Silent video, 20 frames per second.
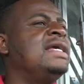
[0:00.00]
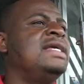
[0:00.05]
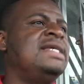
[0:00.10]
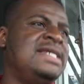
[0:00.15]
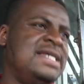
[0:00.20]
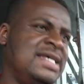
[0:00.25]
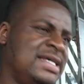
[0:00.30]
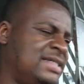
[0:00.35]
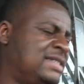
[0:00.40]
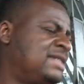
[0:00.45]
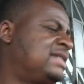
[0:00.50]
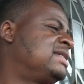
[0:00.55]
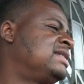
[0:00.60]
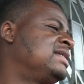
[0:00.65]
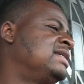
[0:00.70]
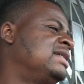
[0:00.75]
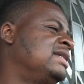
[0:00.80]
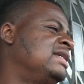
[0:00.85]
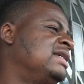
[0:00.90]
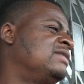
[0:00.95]

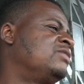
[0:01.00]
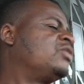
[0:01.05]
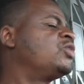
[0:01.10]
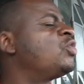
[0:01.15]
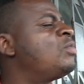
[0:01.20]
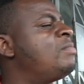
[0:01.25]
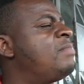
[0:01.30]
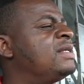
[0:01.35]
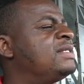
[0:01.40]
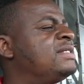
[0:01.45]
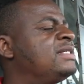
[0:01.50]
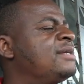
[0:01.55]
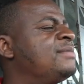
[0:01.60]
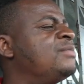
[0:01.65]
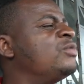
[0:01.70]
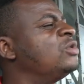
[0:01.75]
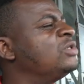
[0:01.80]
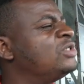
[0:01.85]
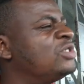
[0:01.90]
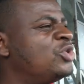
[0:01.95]
Yes, so don't pass it
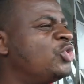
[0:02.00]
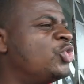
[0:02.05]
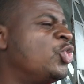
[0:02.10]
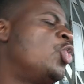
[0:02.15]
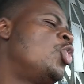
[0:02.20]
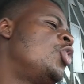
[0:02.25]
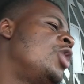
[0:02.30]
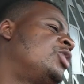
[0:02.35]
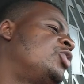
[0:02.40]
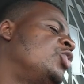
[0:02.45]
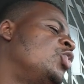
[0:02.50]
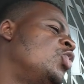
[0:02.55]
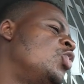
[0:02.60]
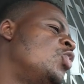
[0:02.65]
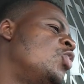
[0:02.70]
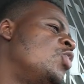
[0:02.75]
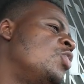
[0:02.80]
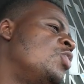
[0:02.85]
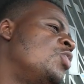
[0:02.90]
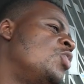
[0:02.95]
up. Was in do at
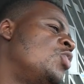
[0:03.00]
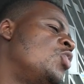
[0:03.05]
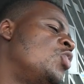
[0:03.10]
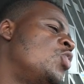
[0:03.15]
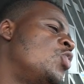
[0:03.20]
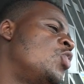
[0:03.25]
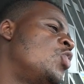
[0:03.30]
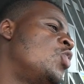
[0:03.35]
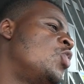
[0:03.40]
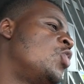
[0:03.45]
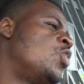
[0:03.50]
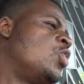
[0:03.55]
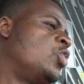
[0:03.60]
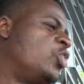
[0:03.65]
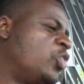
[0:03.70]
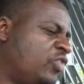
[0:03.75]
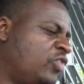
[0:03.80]
all.